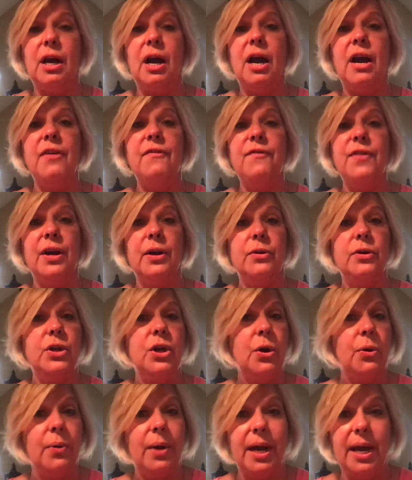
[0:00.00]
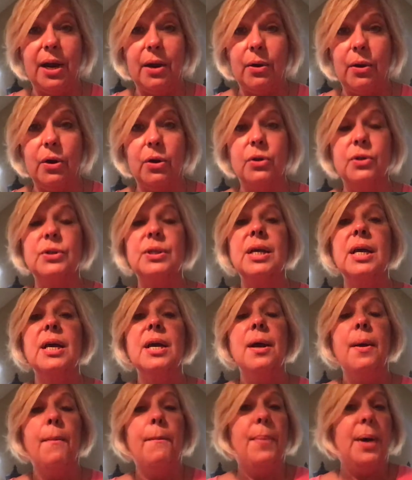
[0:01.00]
I found no errors,
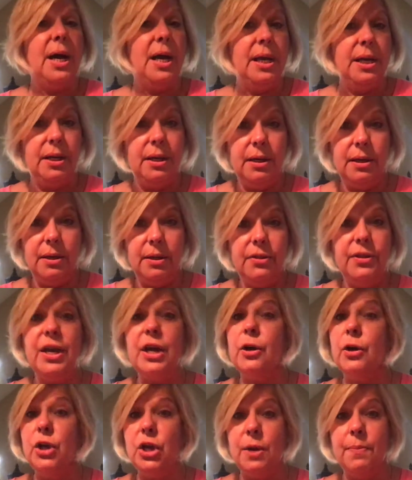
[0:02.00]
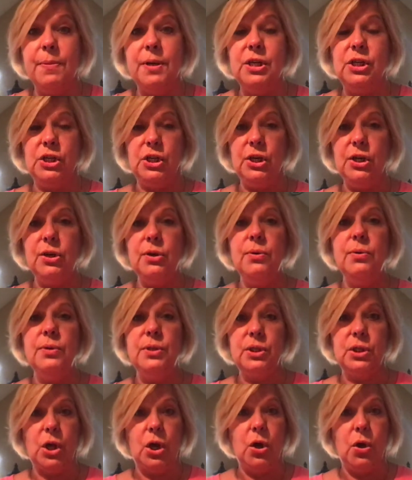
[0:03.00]
but they're human too,
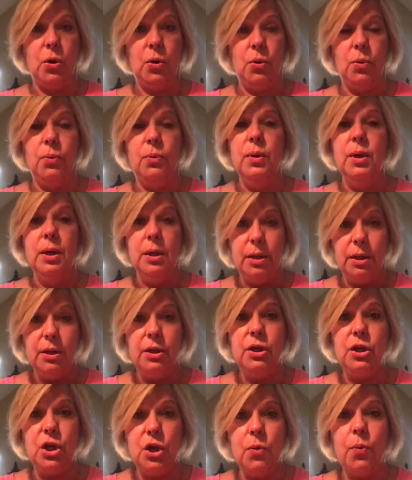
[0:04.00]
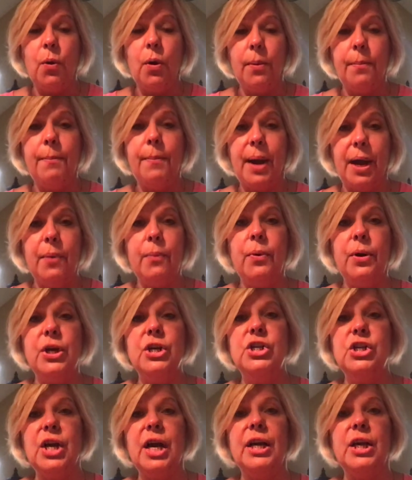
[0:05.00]
so you might want to
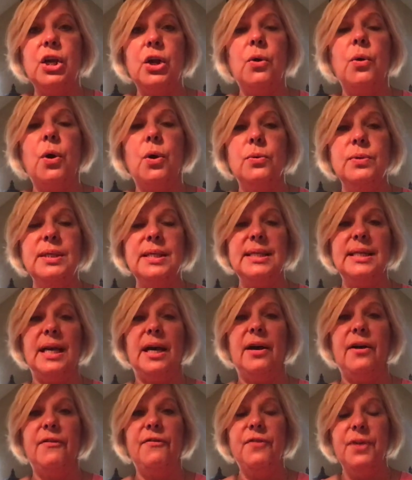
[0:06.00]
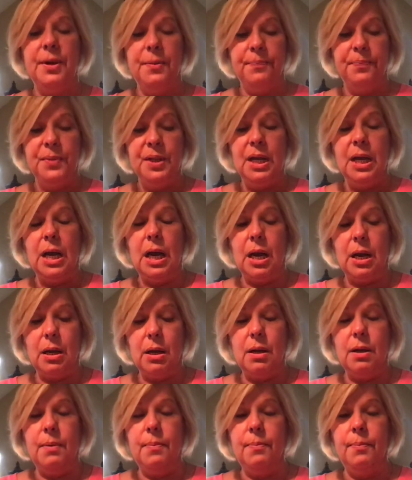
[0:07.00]
check your own stuff.
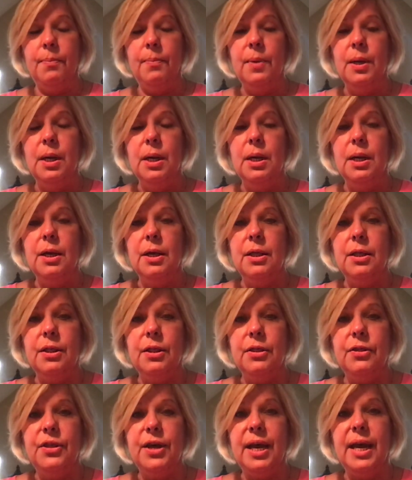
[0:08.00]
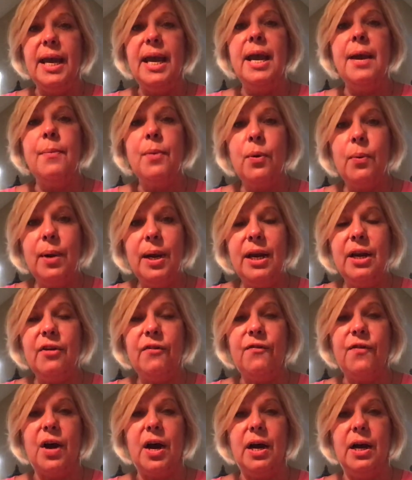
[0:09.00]
The Amarina
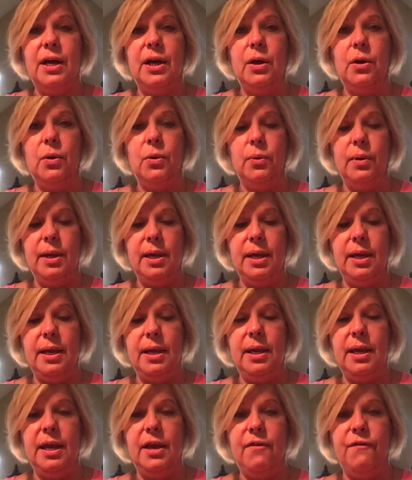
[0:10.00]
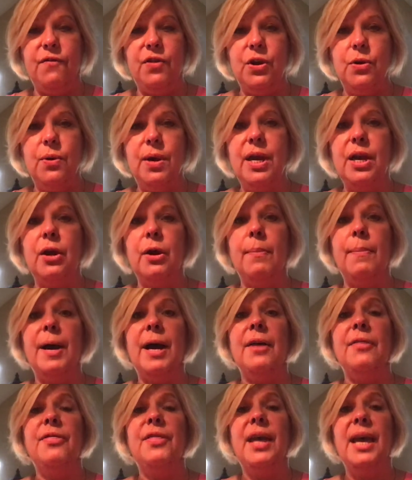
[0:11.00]
file, if you hear
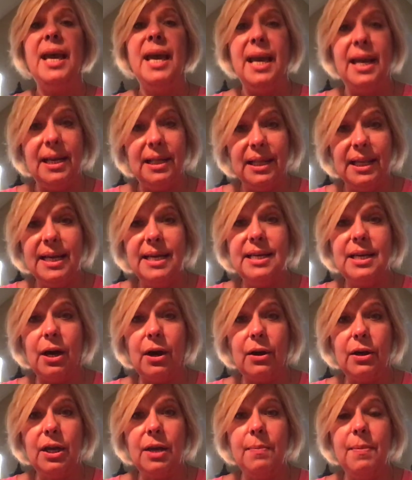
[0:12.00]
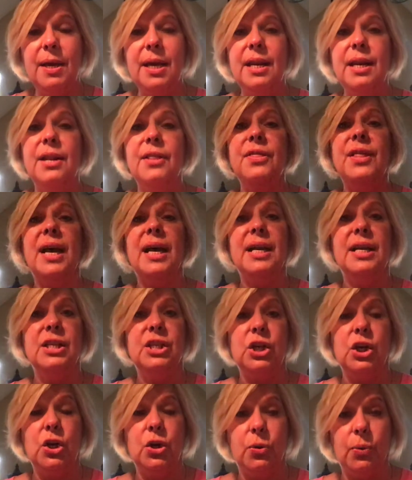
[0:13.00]
about the Haley document, that is
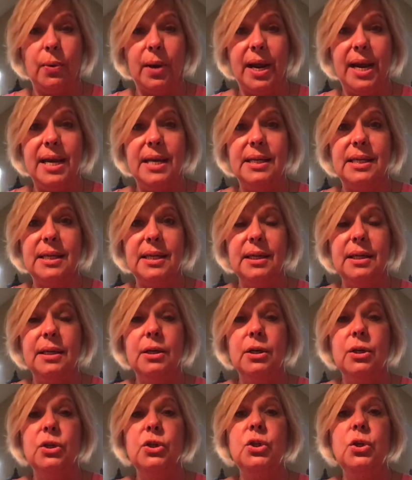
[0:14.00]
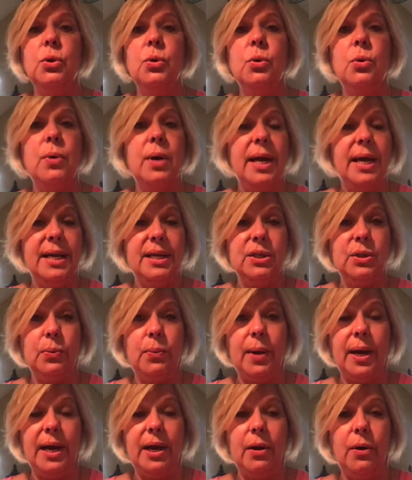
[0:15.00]
a great tool as
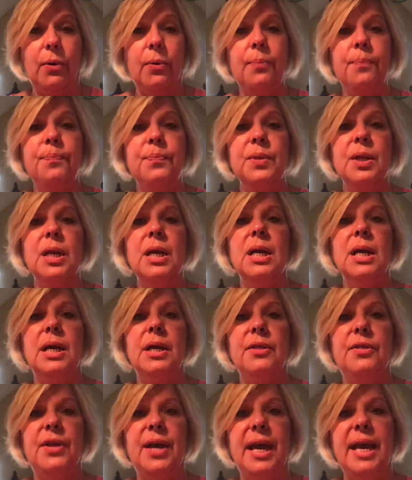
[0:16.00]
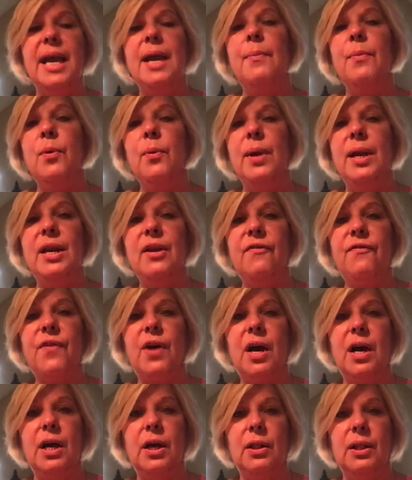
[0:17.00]
well. The Amarina
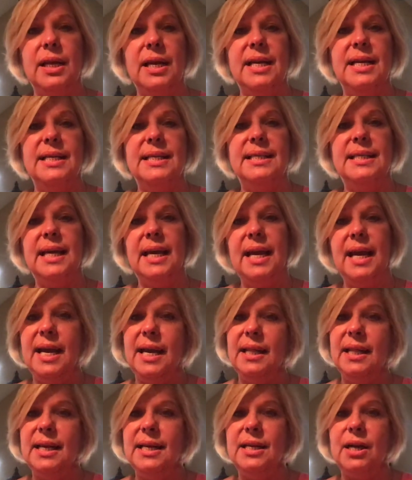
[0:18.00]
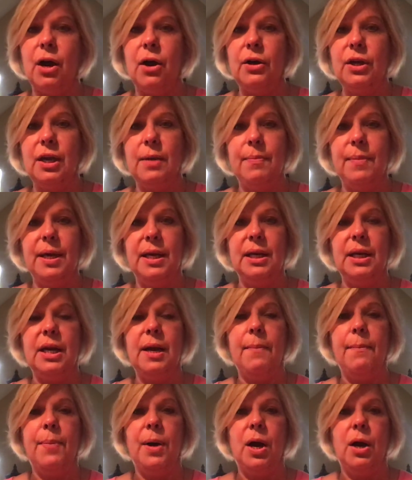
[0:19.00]
file is the Haley document
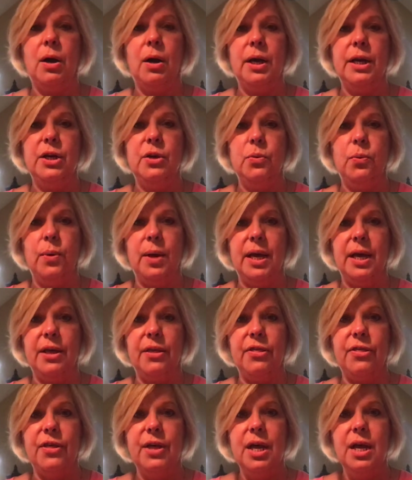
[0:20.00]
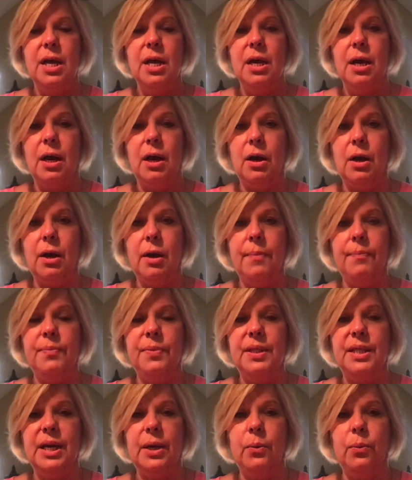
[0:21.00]
combined with
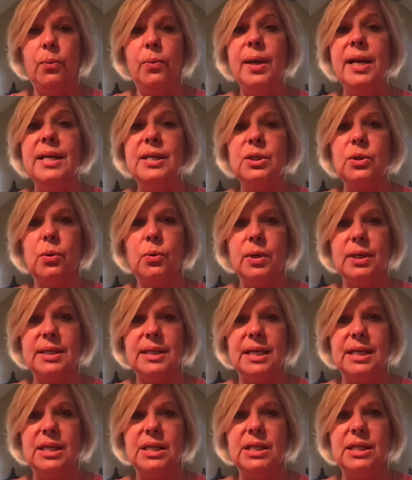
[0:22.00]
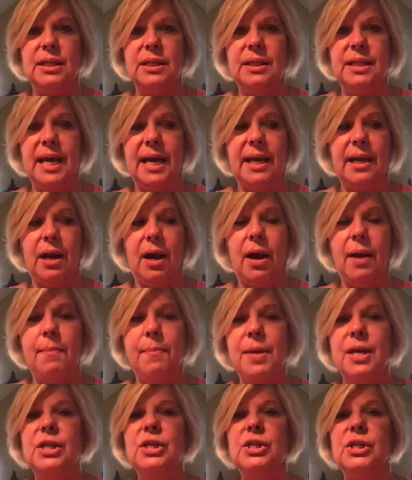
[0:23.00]
the resources that I
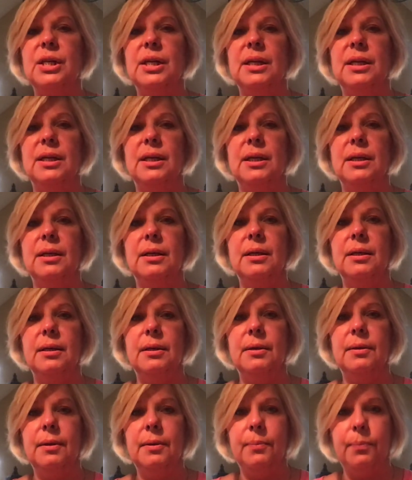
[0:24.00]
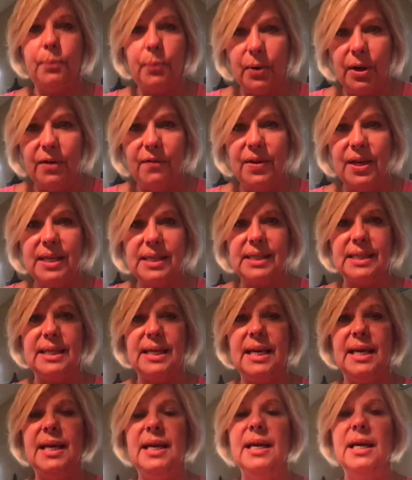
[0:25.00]
mentioned
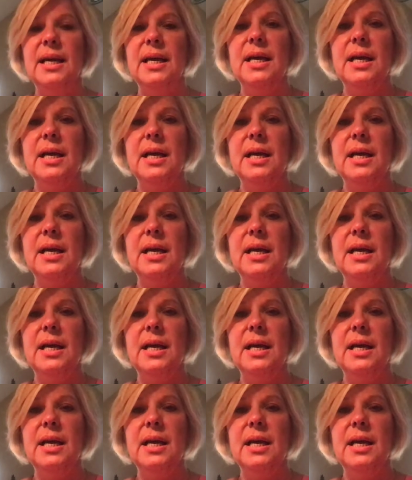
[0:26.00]
previously